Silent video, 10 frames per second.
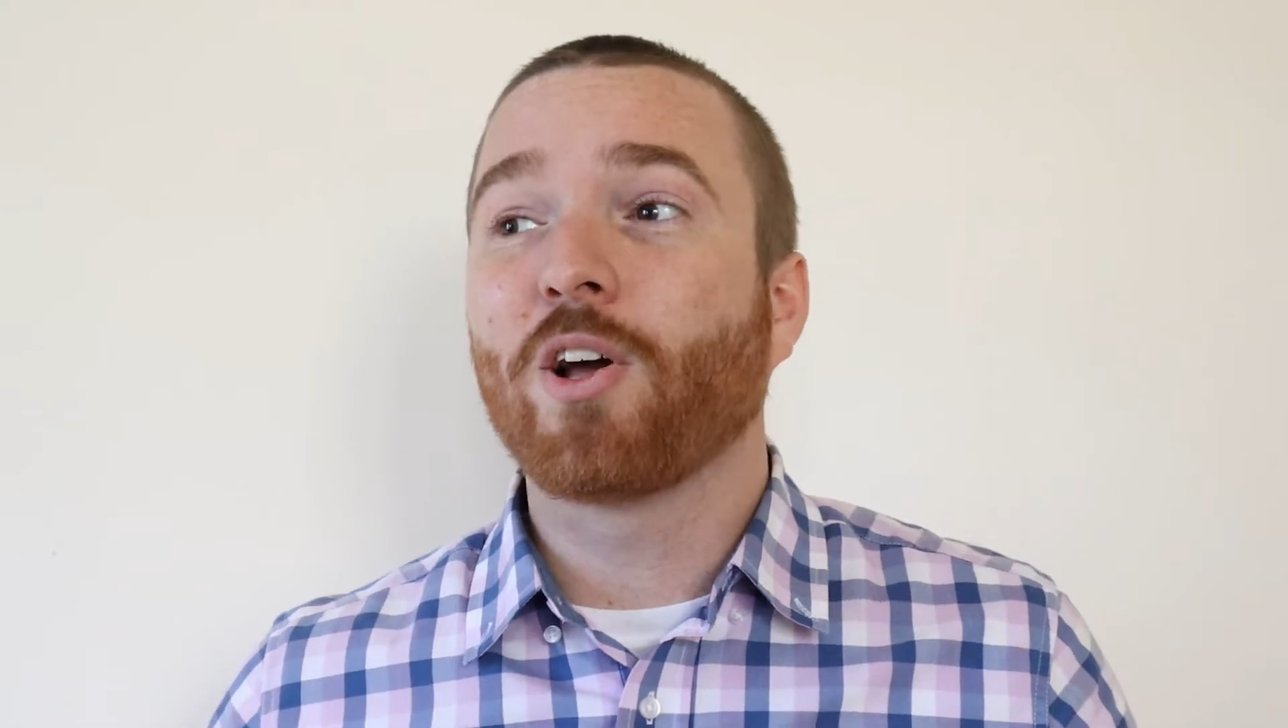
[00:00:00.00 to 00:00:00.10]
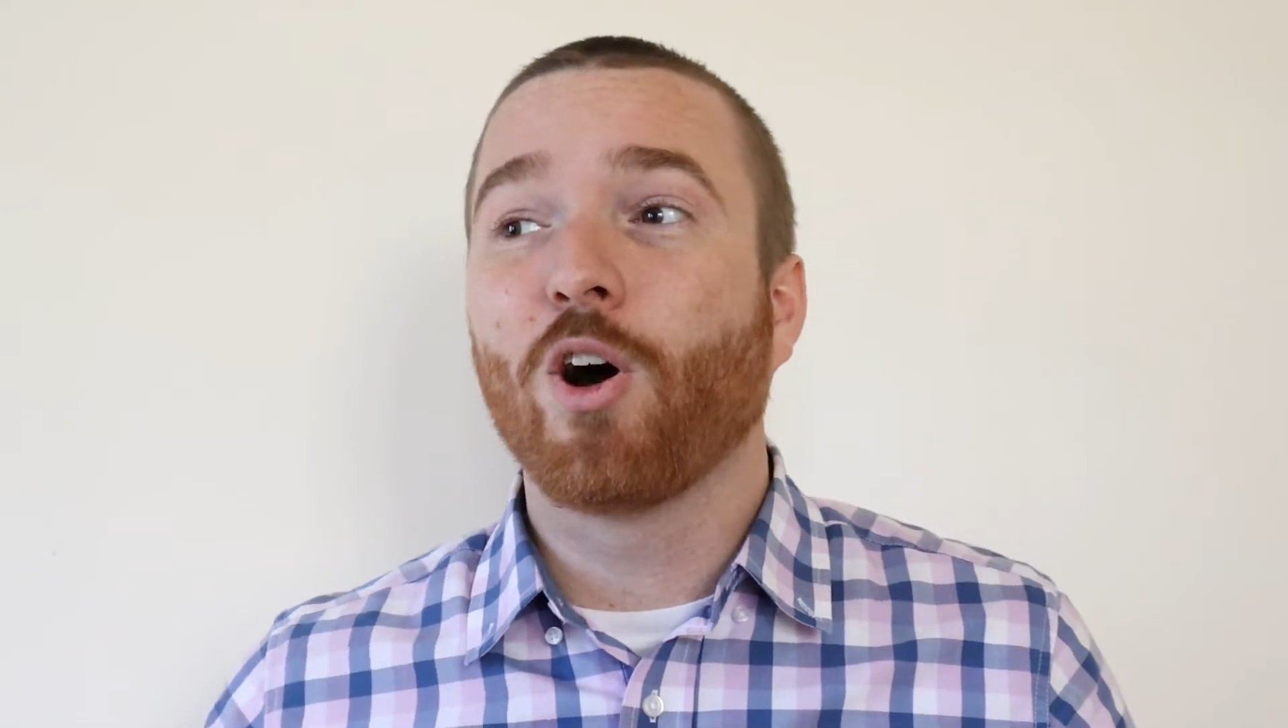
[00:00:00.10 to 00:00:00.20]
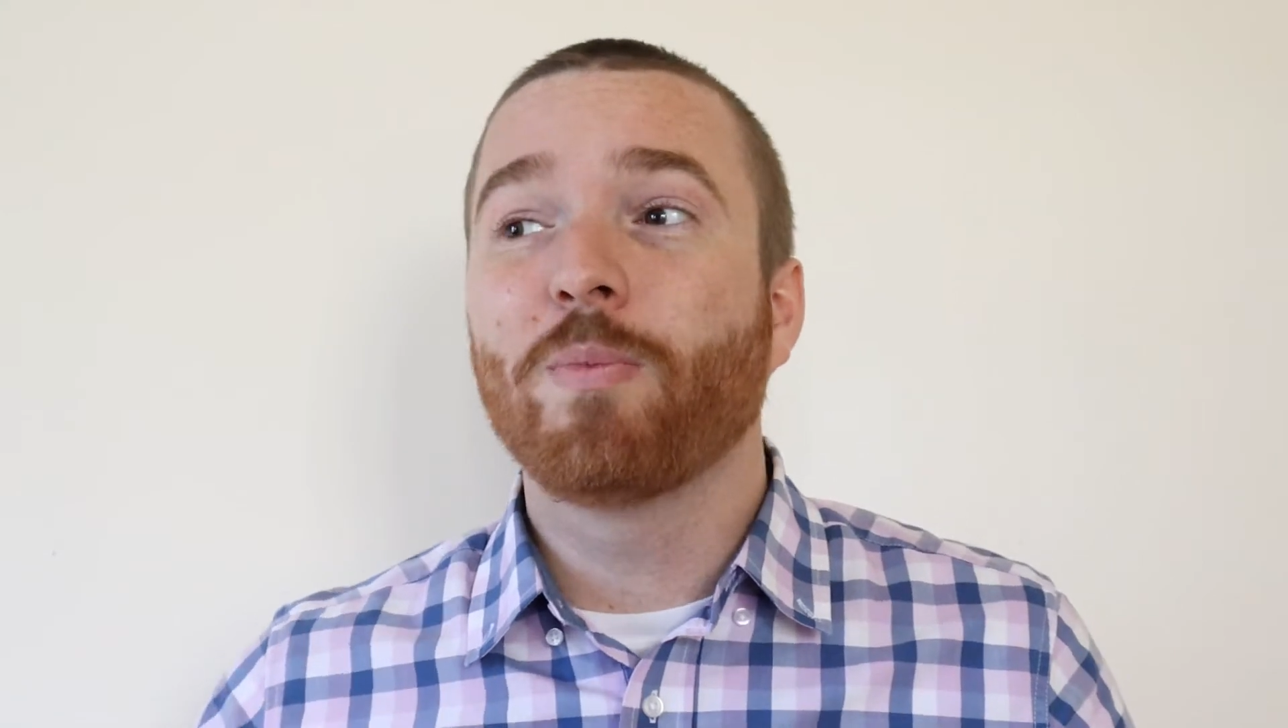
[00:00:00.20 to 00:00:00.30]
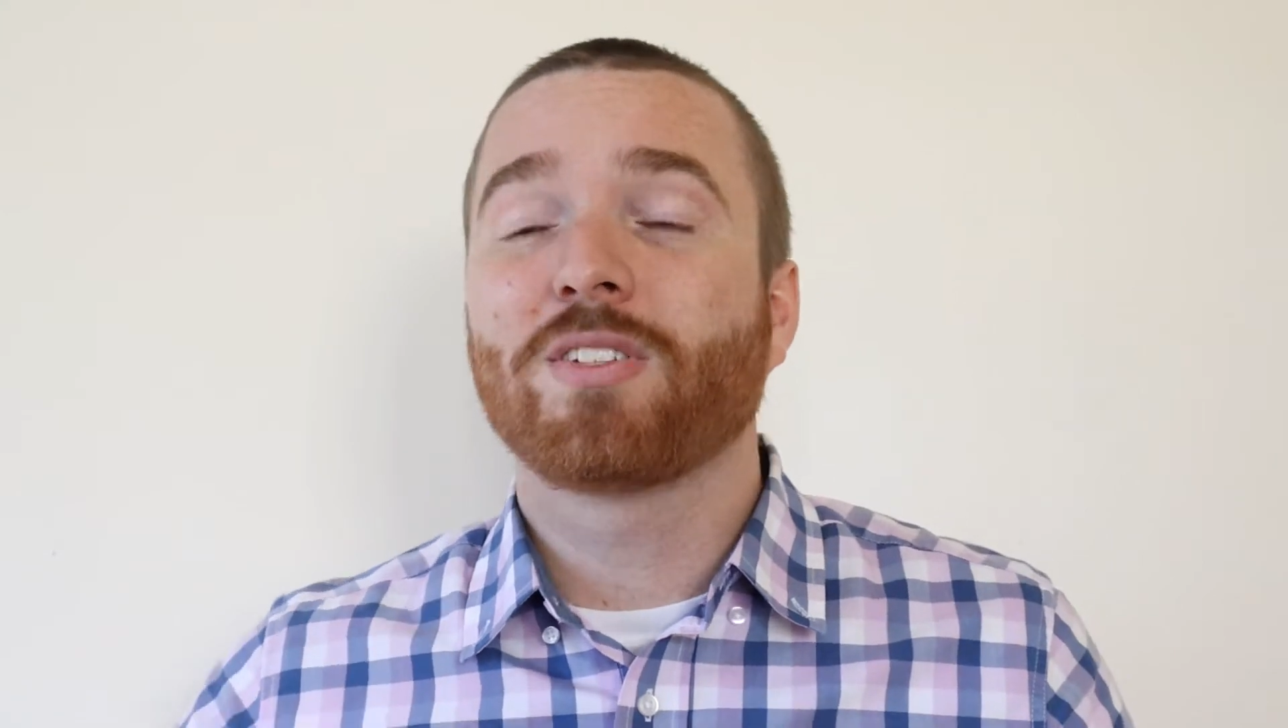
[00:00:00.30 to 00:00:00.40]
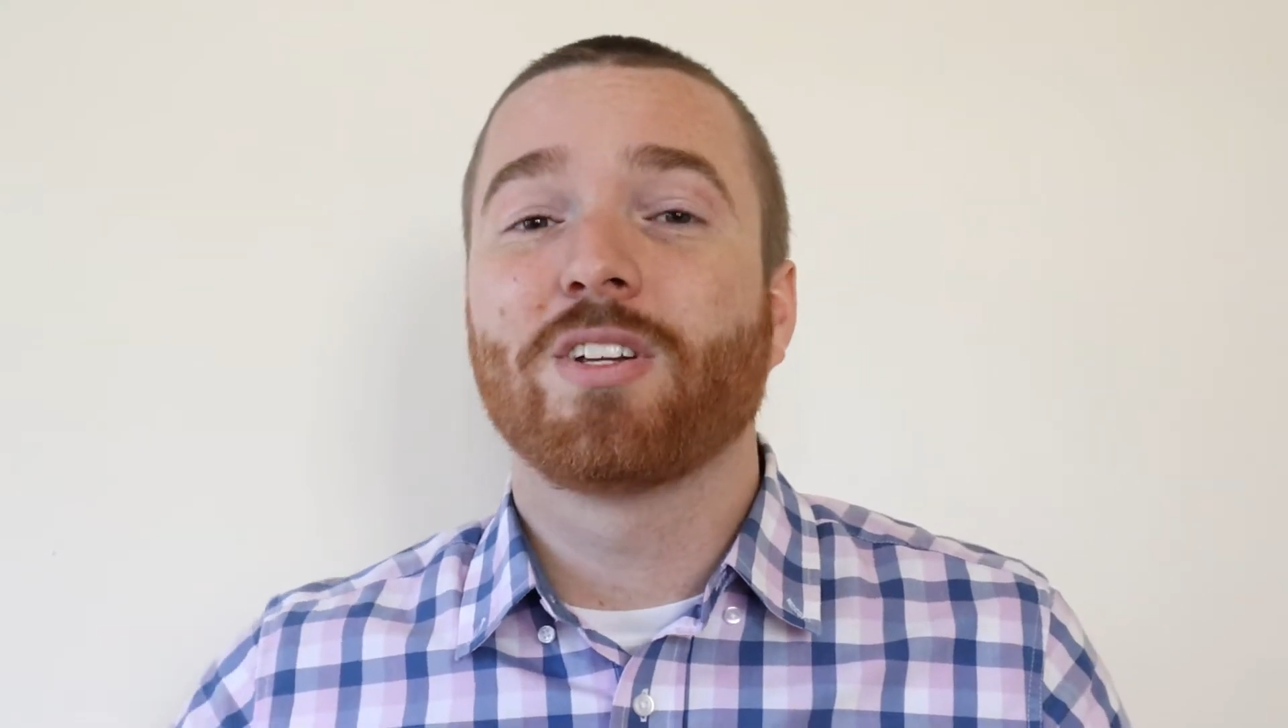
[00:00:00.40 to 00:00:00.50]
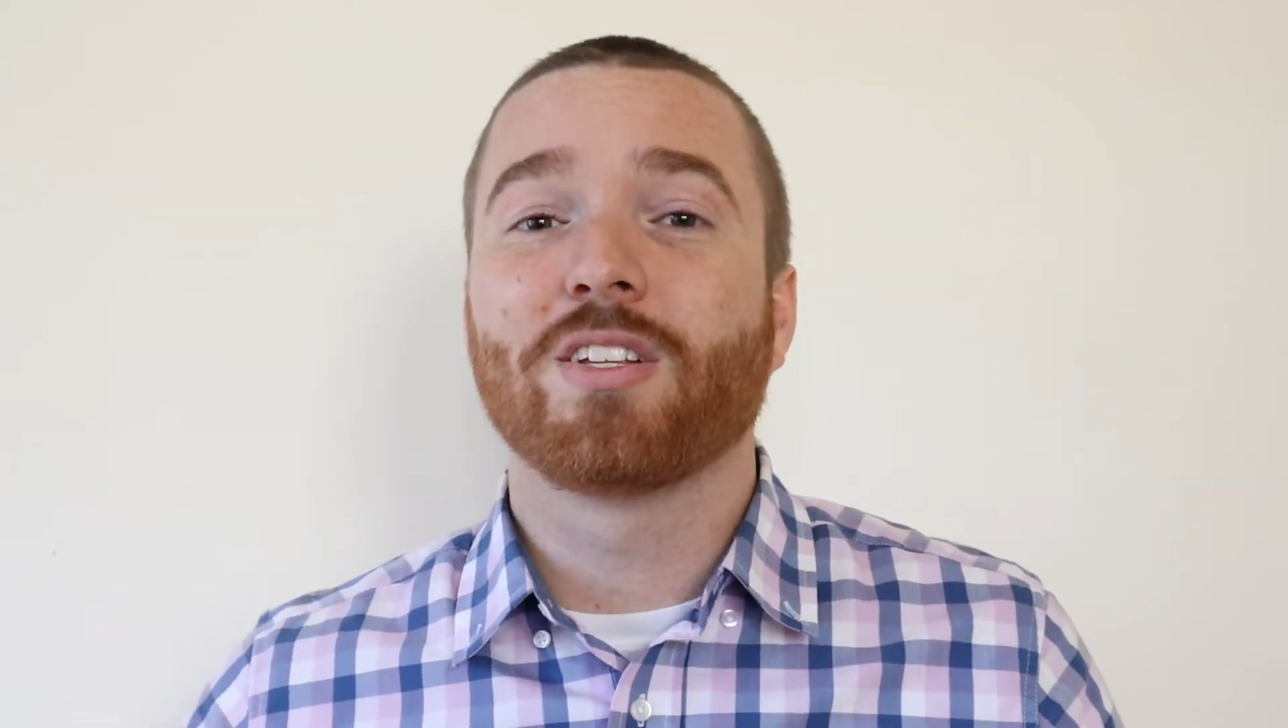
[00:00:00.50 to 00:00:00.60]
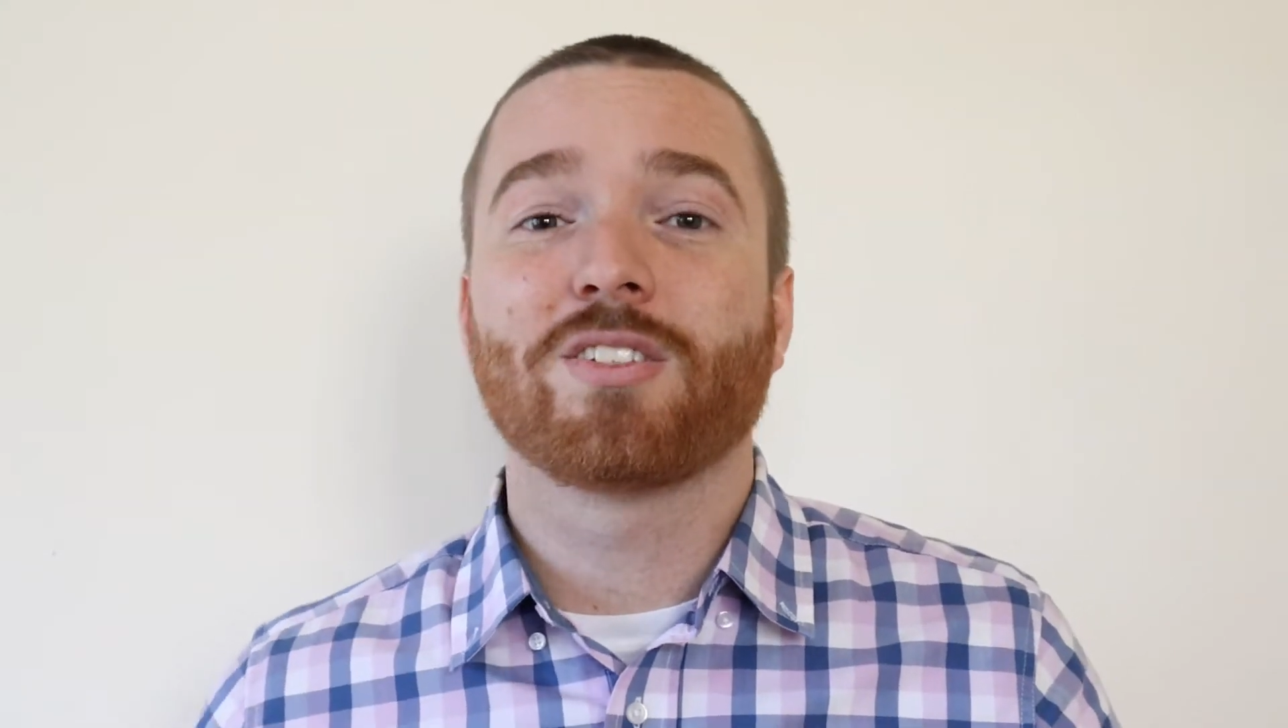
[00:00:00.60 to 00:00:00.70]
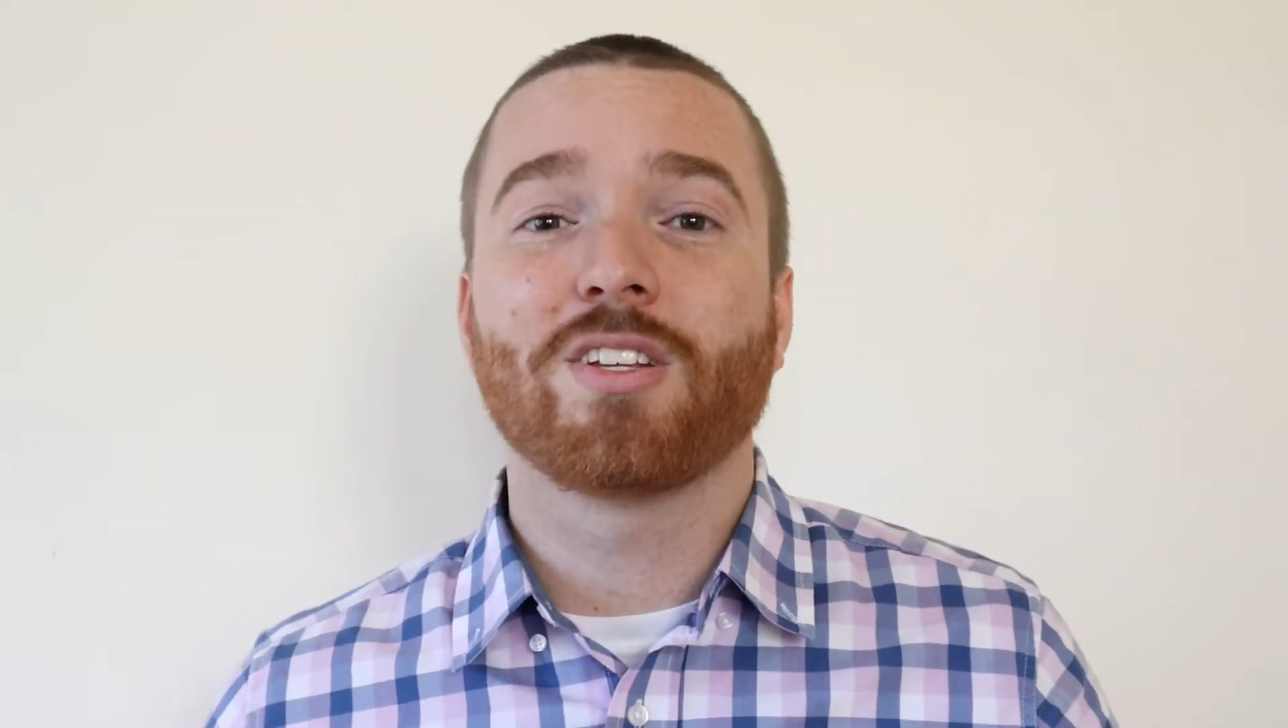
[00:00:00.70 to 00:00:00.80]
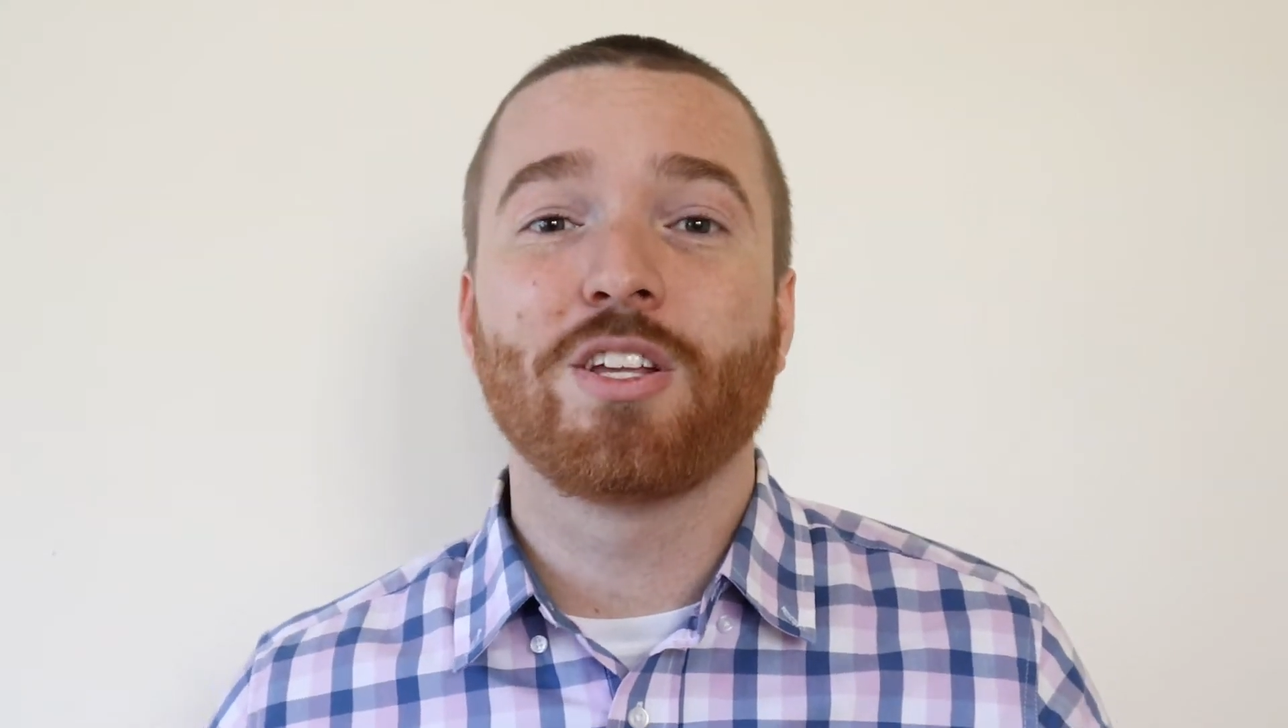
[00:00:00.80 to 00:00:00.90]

homelessness